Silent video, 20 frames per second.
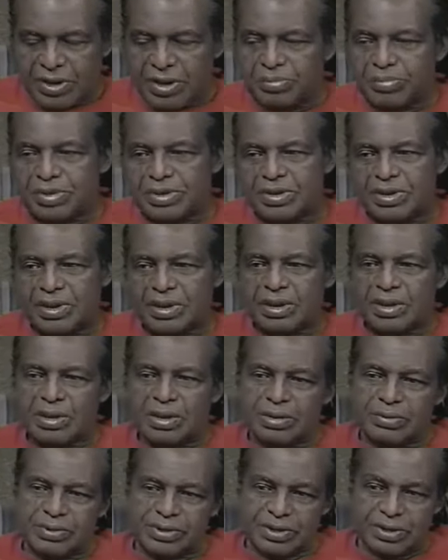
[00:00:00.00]
in
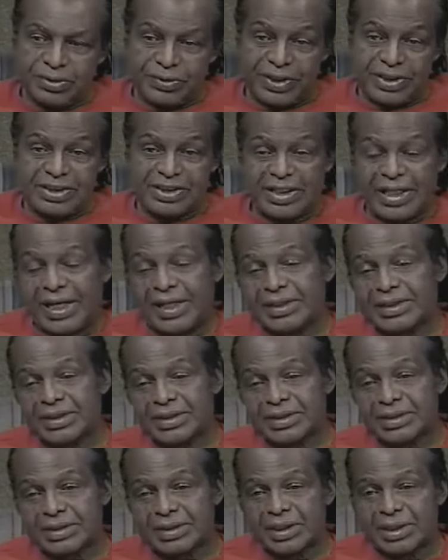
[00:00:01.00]
particular was a great
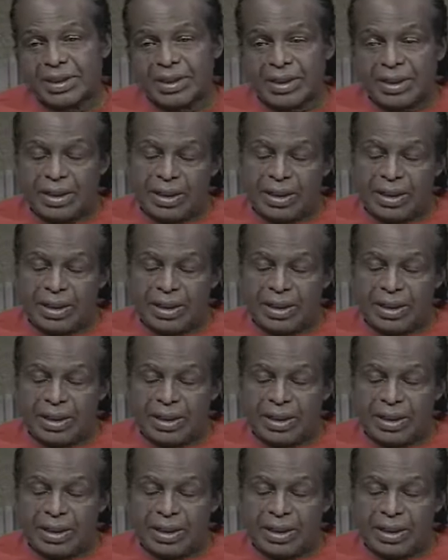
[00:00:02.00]
scientist.